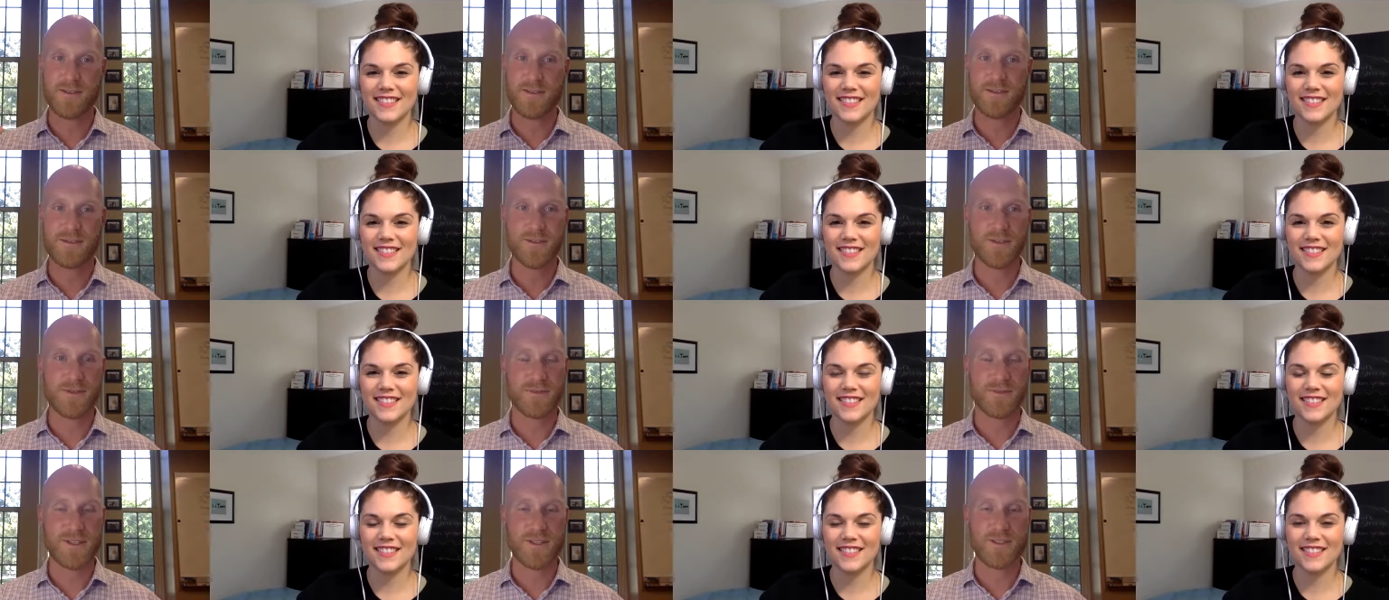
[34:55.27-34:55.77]
Speaker 1: to
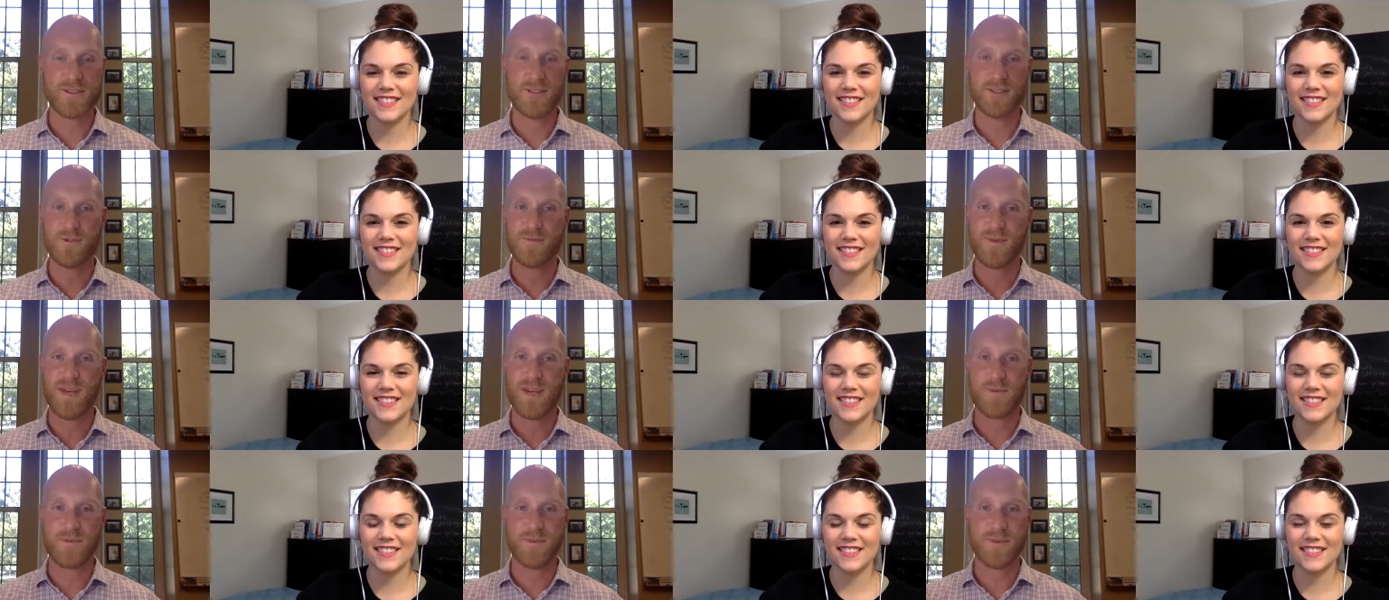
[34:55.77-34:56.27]
the research
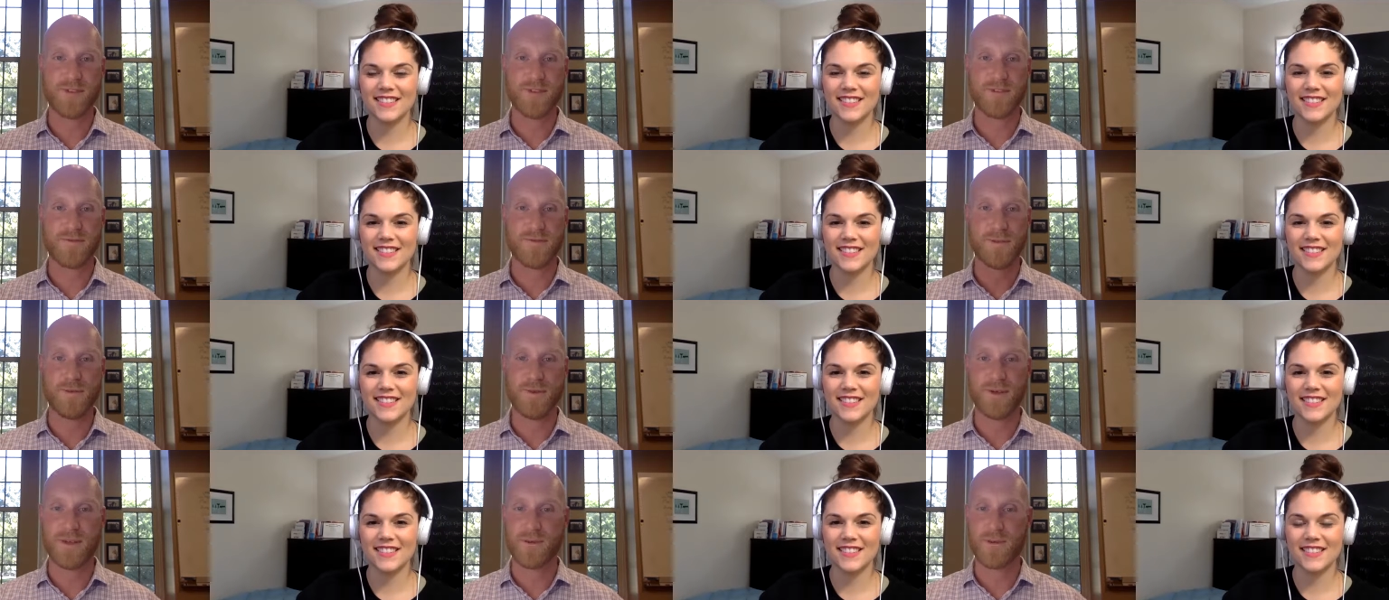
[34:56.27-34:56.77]
papers if
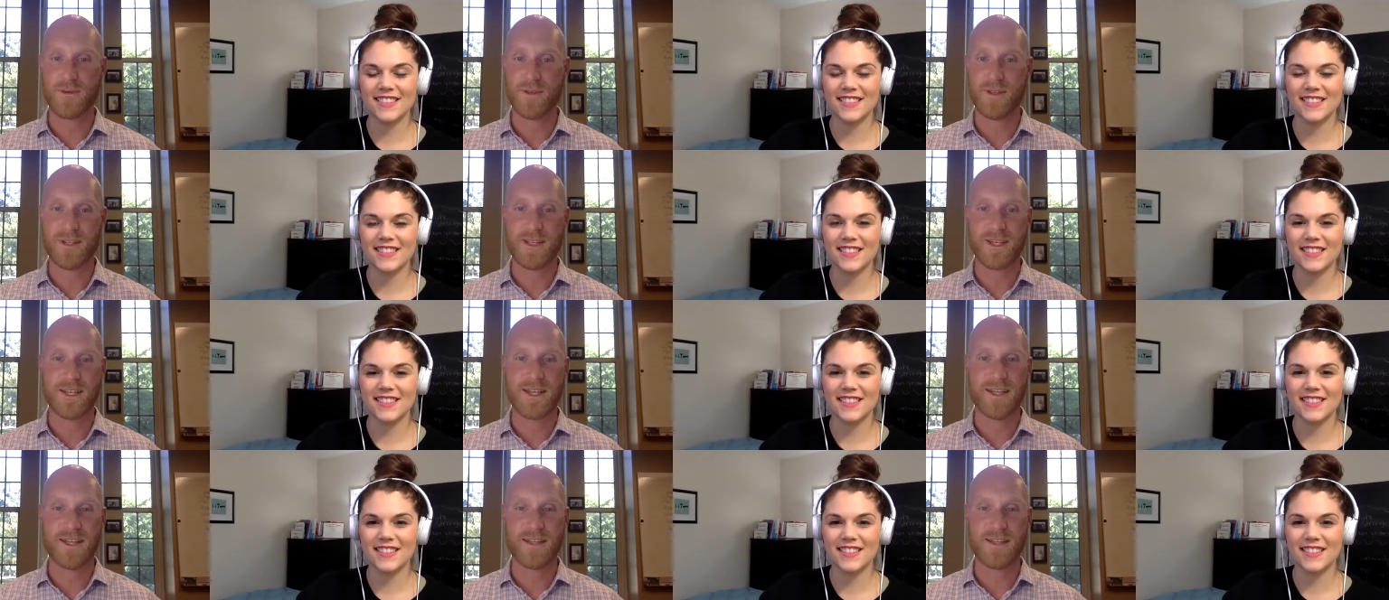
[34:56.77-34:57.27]
you want to really
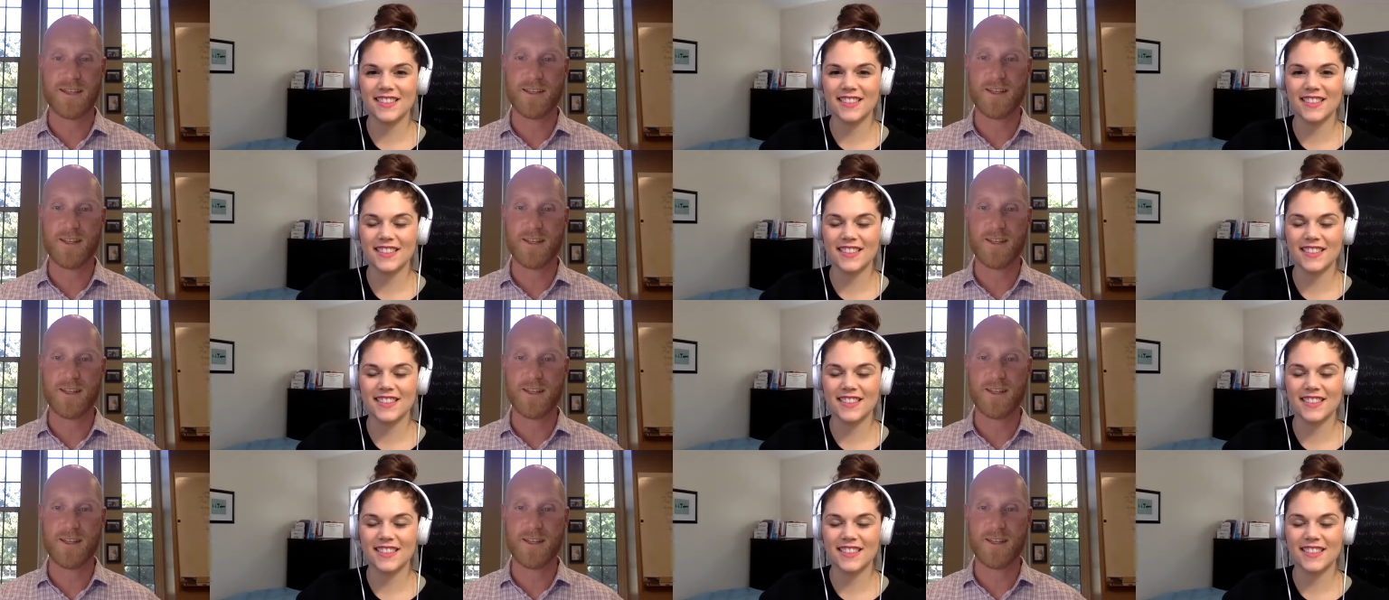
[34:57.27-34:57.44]
get into the